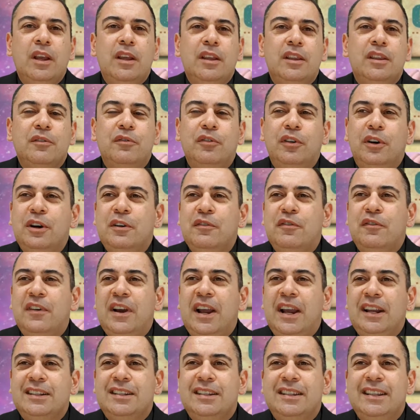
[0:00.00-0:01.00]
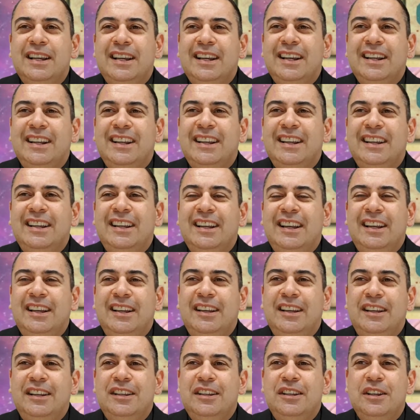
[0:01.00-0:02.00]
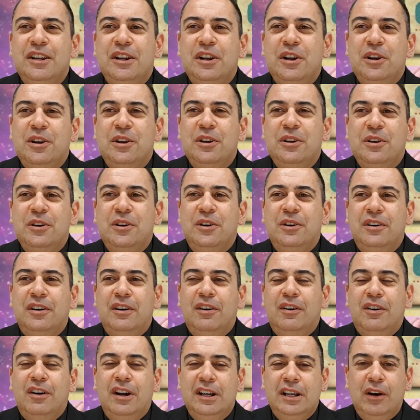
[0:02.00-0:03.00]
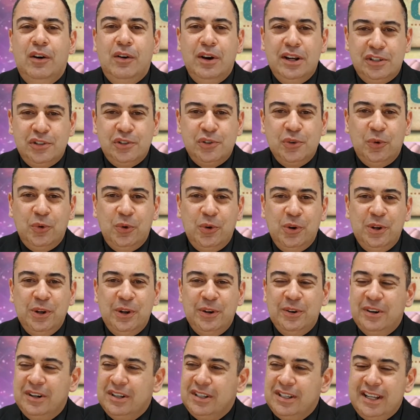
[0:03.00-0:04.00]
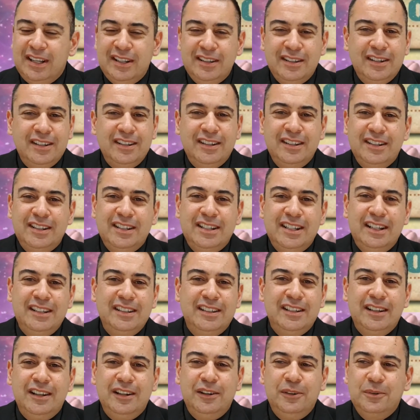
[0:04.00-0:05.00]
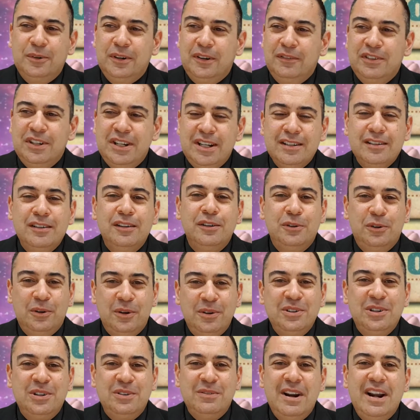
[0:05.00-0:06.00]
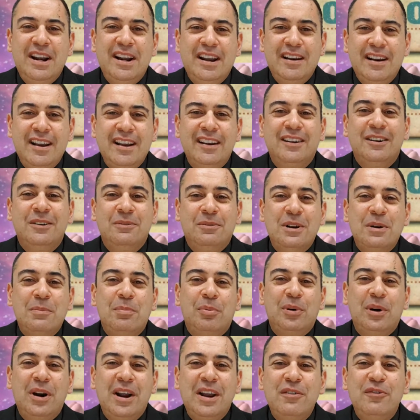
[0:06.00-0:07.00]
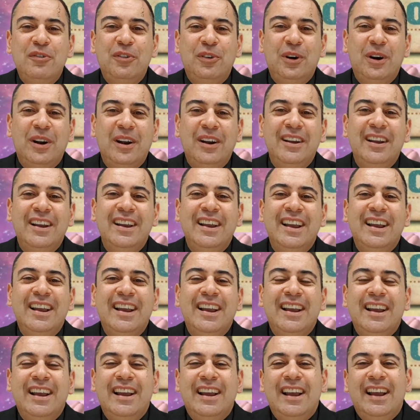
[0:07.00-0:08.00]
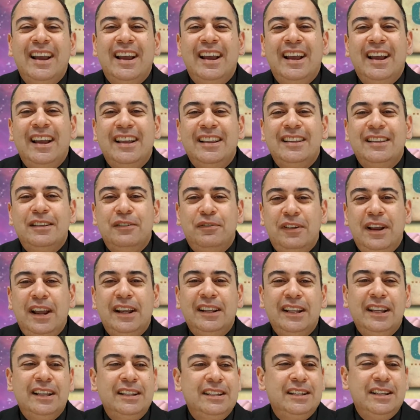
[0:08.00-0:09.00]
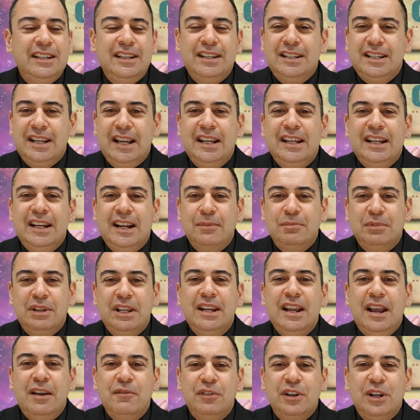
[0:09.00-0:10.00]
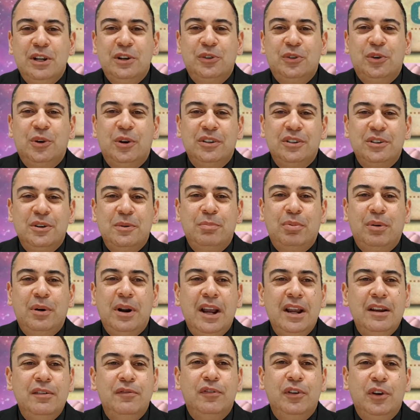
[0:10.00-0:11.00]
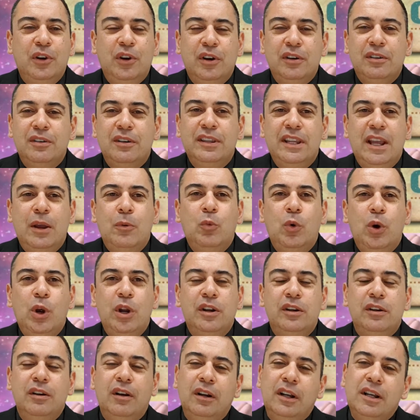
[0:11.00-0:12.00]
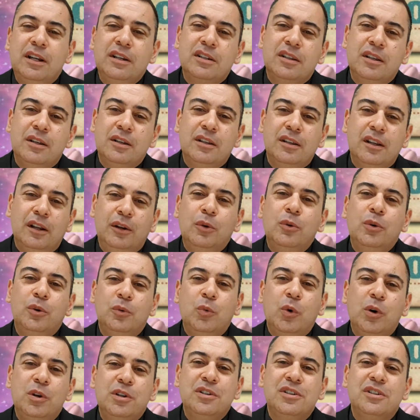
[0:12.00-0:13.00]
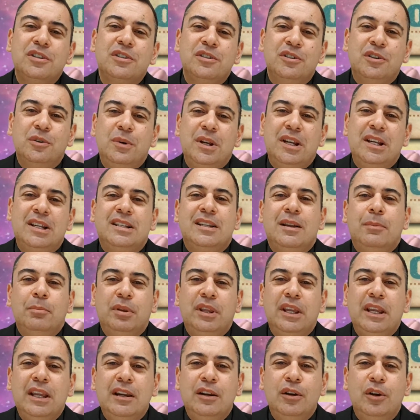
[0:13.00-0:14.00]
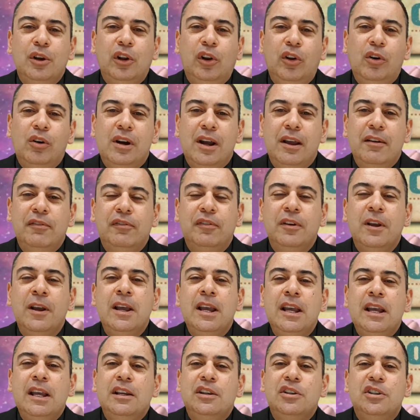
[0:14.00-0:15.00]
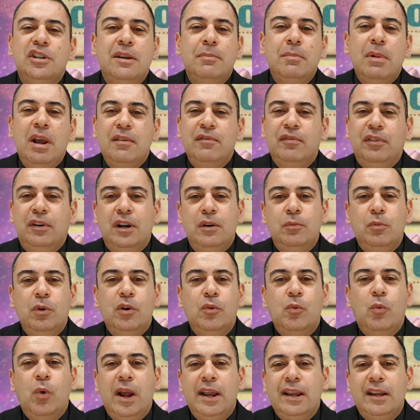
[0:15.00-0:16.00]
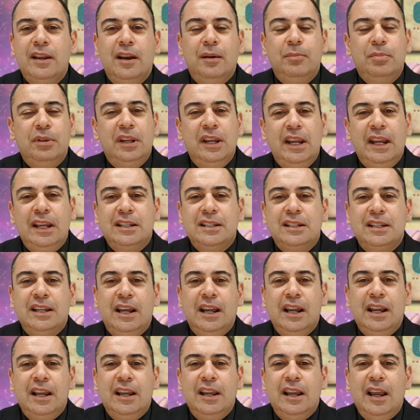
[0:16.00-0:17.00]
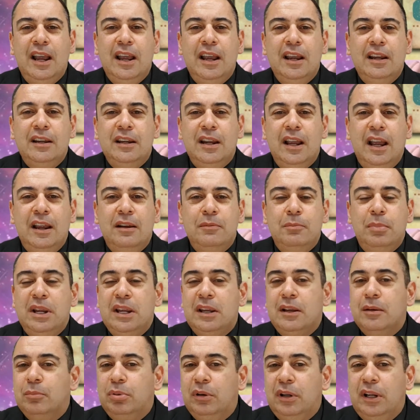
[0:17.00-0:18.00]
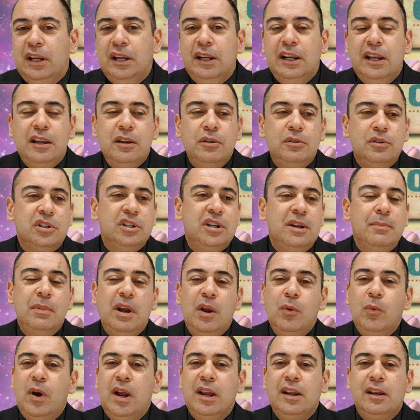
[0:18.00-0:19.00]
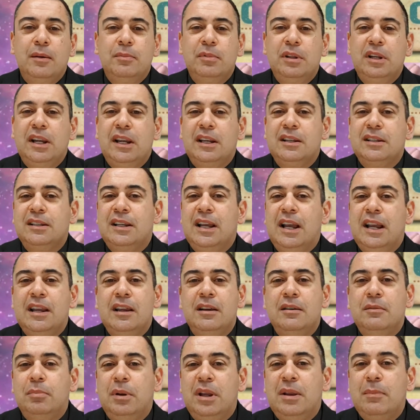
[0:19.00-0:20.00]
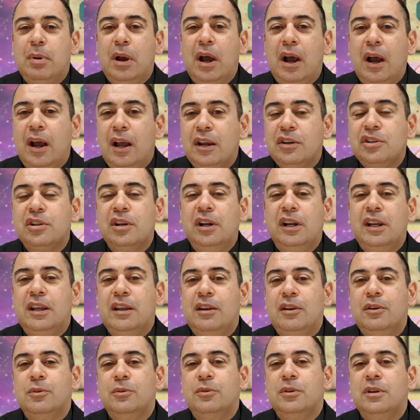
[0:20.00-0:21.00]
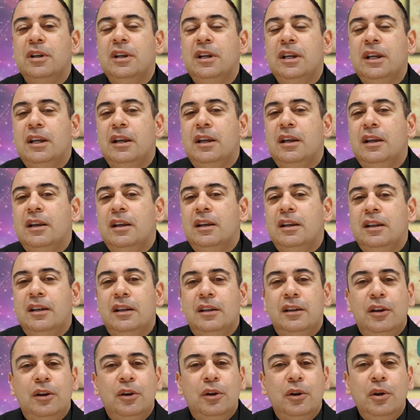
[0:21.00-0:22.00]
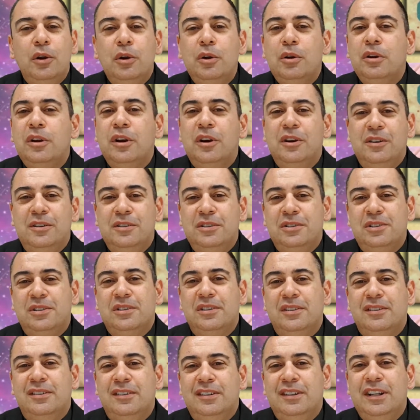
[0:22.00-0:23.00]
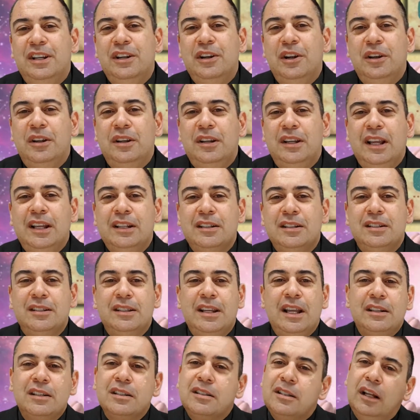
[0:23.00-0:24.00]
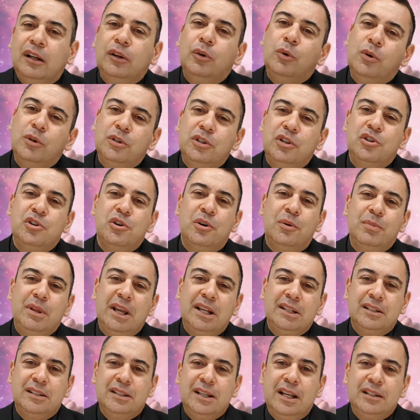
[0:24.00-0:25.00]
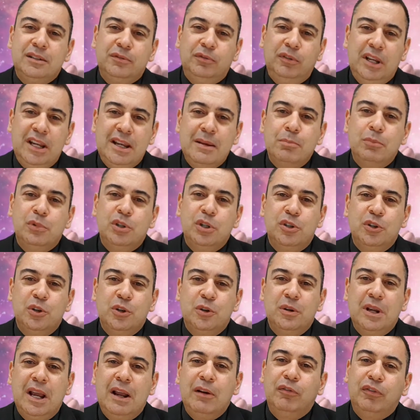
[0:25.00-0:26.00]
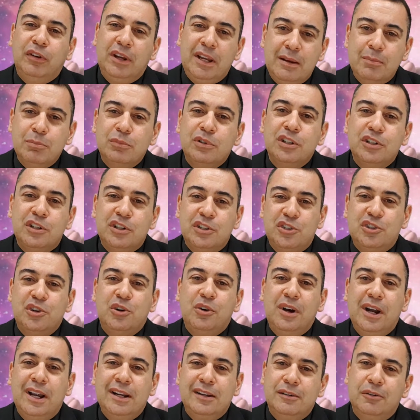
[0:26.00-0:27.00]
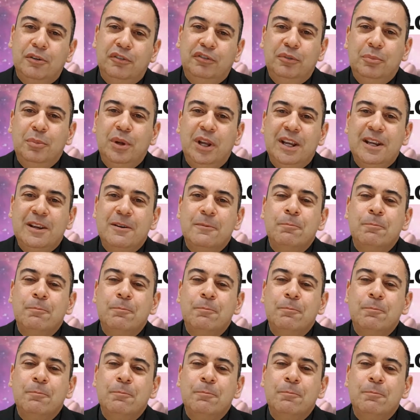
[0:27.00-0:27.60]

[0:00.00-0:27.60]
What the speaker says: The very fact that, you know, I saw her and said to the Lord, if she's got a cross around her neck, I'm going to pray for her. The fact that she ended up did having a cross, I prayed for her, I got that word of knowledge that the Lord was doing something in her life. She may very well wake up the next day and be completely healed. She may wake up the next day and be partially healed. Who knows? You know, that's the Lord's job. That's for Him to do and for Him to decide, not for me.